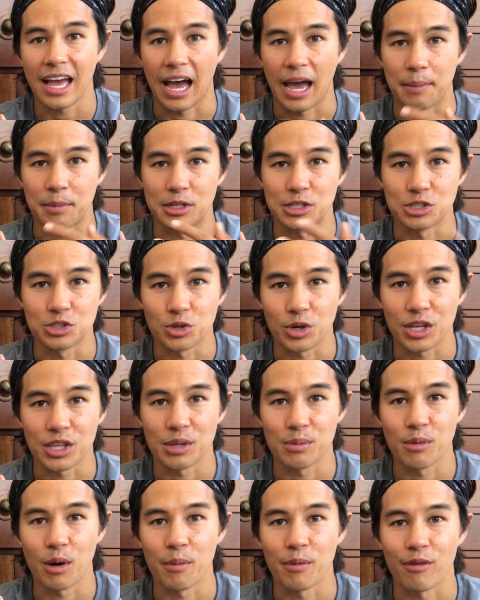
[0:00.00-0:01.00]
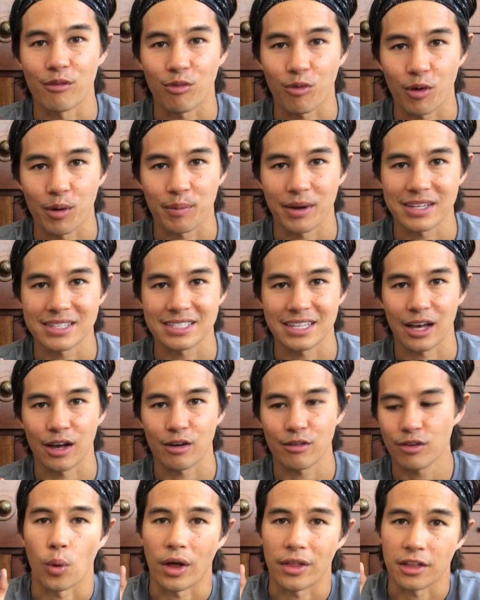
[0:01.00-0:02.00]
I'm enjoying the moment for
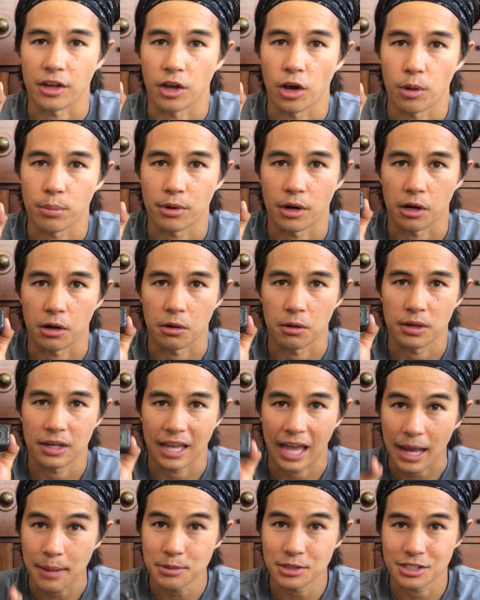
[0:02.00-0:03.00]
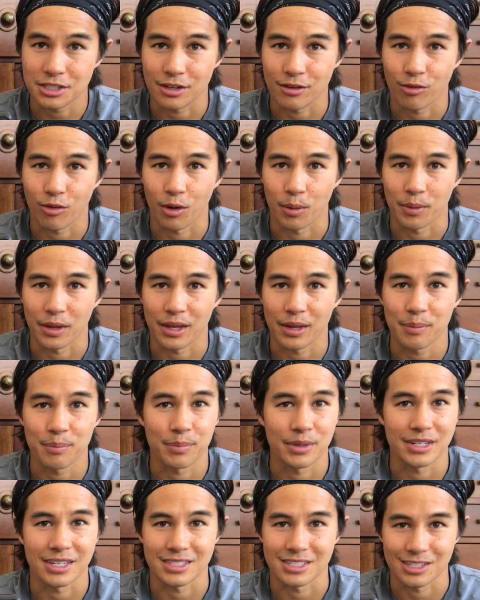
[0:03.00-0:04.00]
myself while the GoPro captures it for me
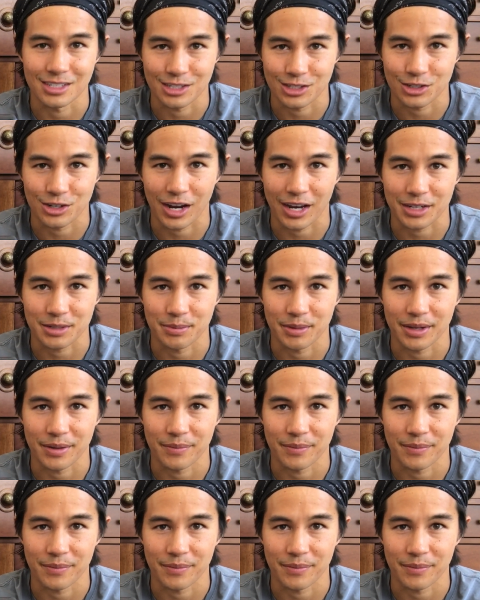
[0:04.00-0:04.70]
but doesn't distract me.